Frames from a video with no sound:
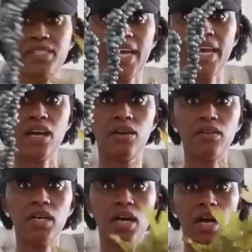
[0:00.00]

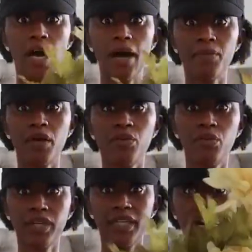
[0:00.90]
down i'm going to
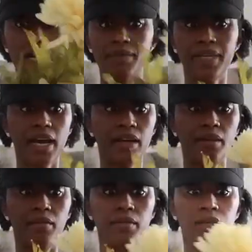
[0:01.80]
really cut them down
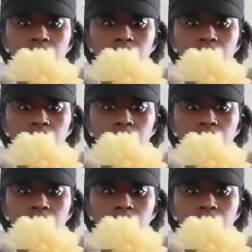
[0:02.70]
and you